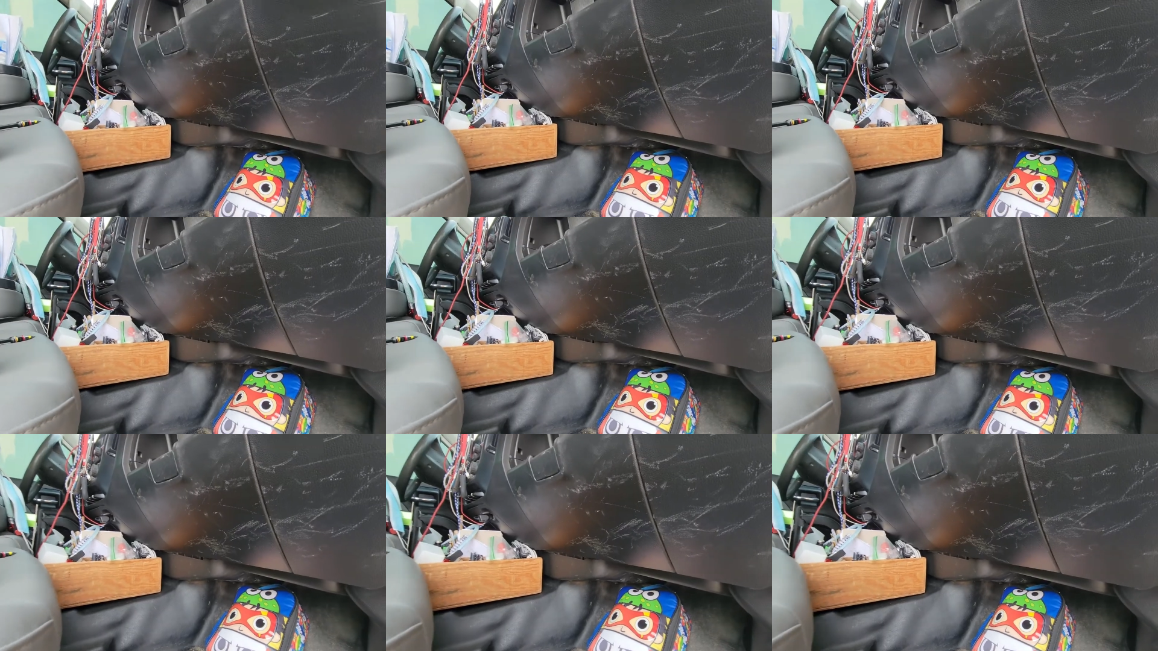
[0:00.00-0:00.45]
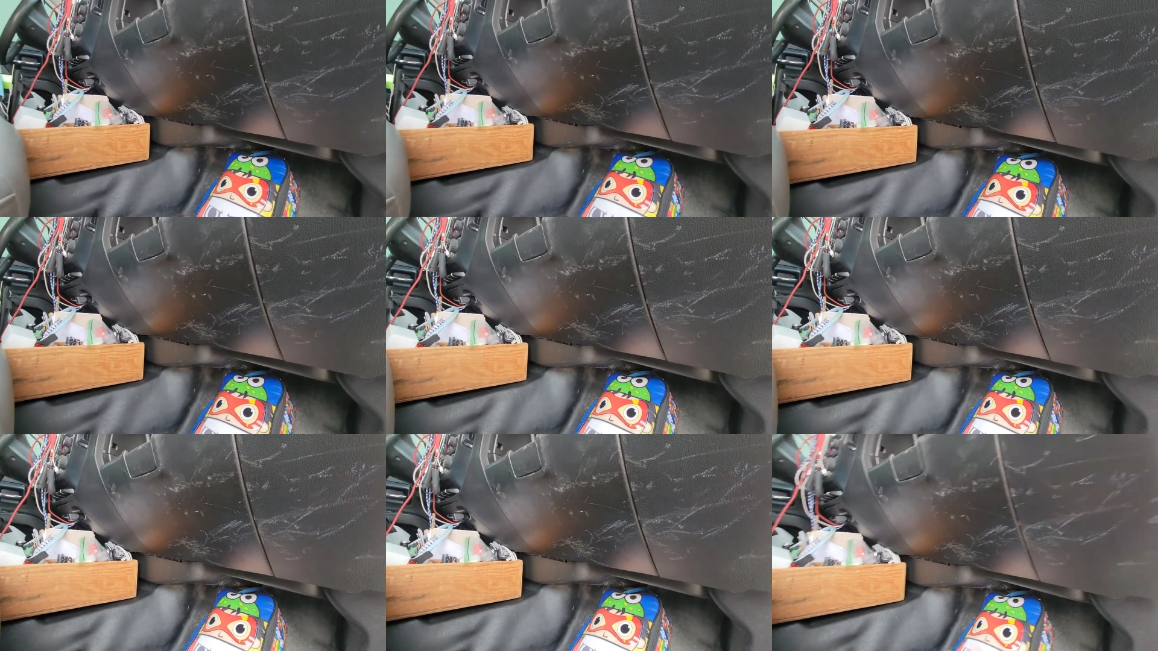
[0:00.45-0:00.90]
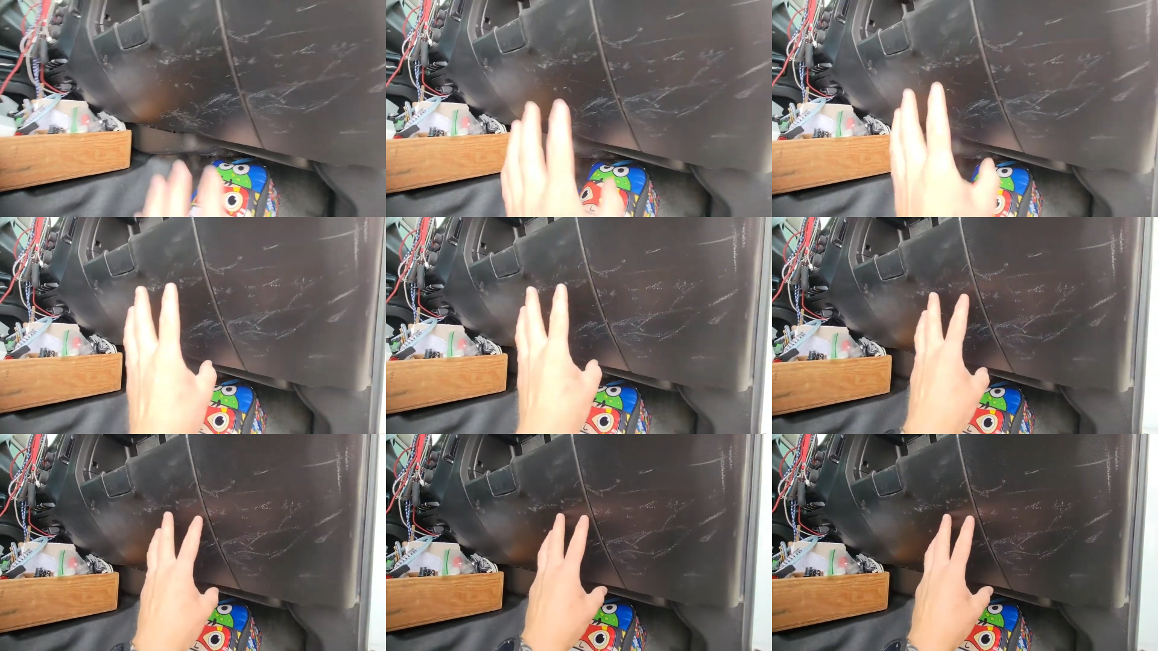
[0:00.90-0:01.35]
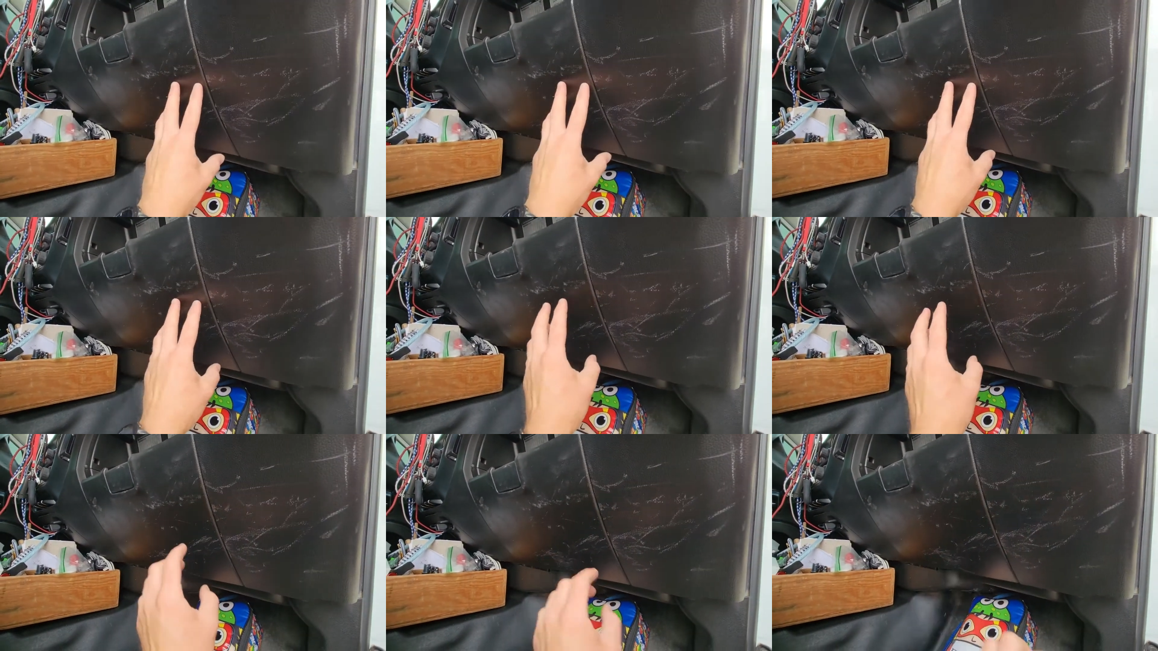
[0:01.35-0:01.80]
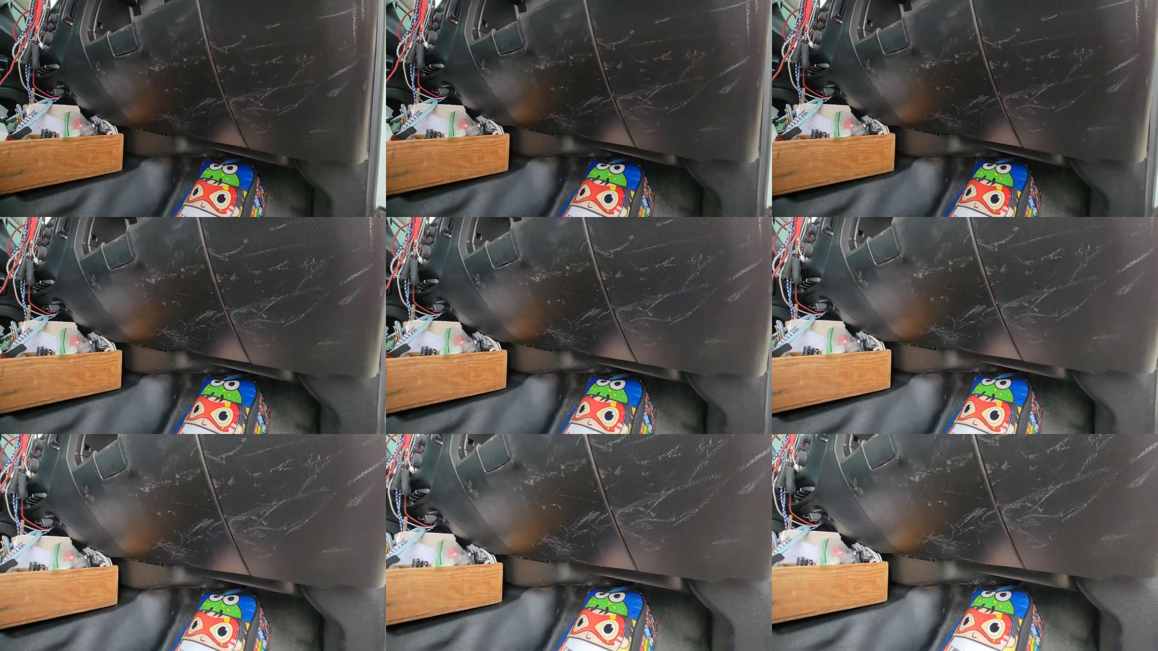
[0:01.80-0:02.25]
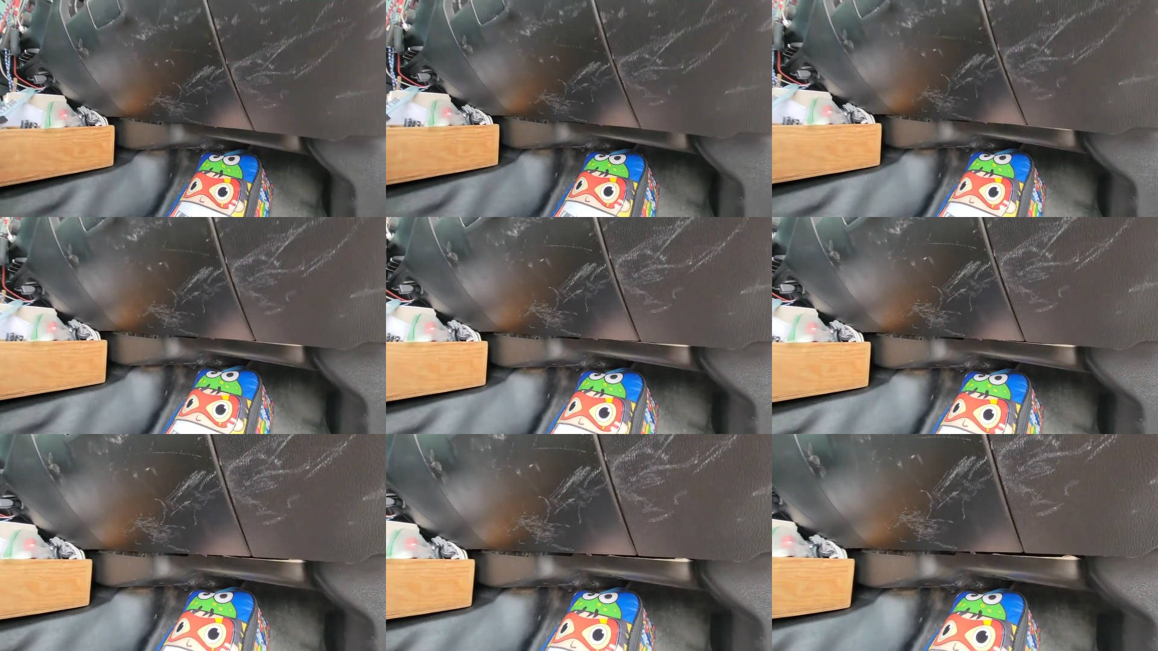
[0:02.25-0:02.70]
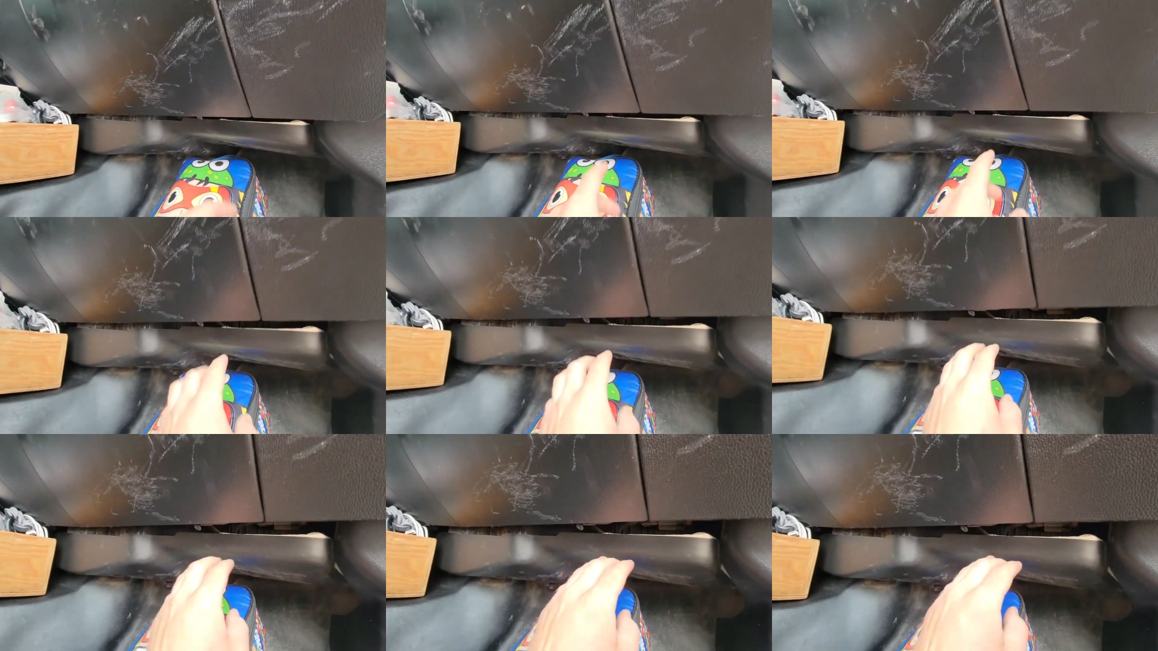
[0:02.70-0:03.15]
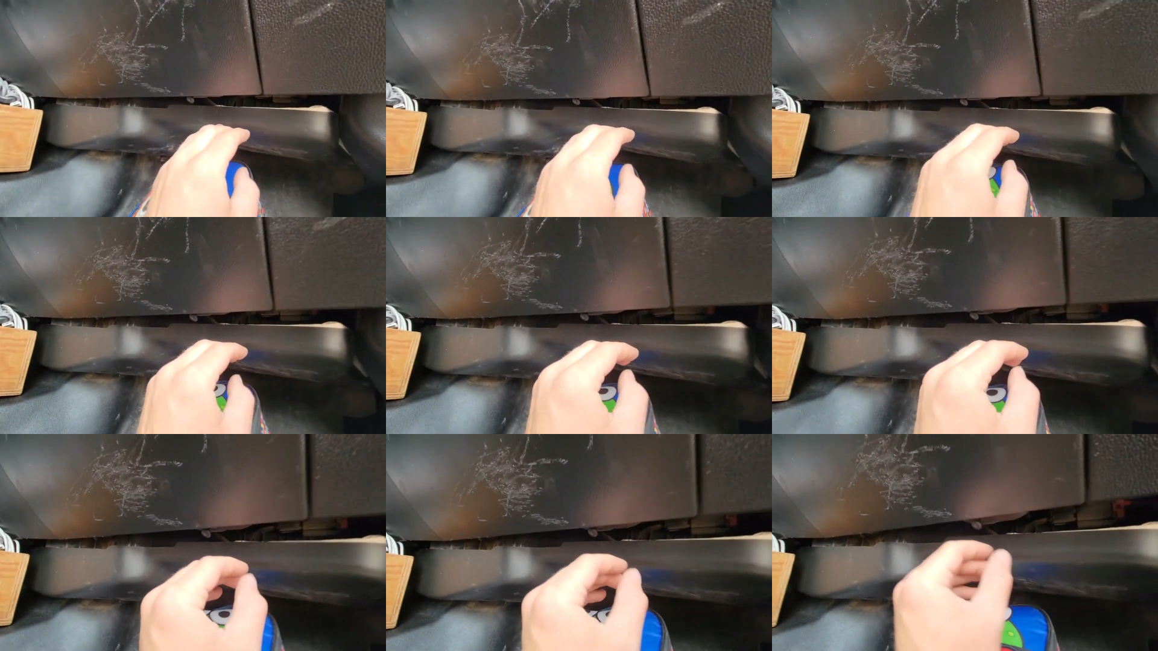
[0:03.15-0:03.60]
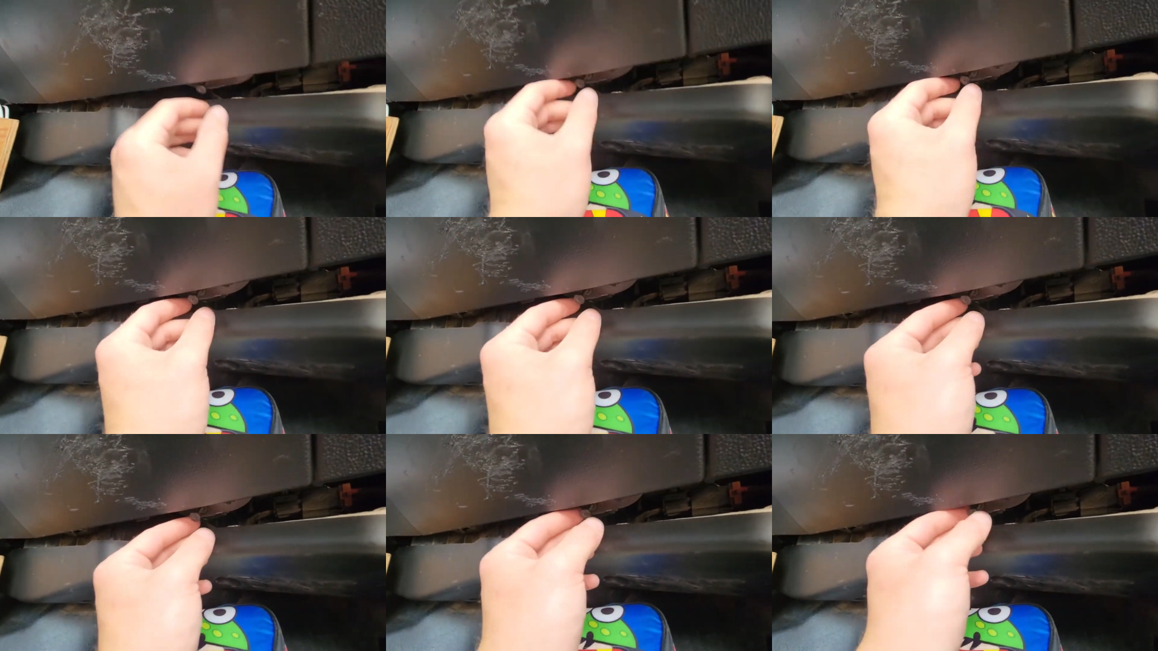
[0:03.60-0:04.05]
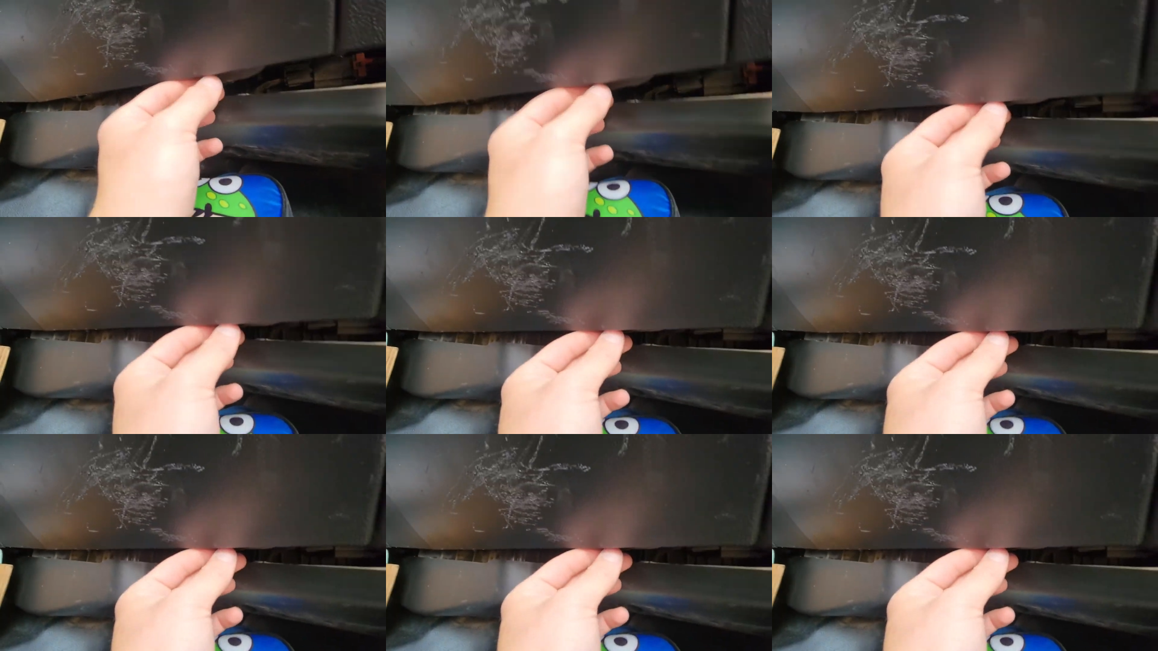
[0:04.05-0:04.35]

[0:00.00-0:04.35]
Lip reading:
[unreadable: no face in view]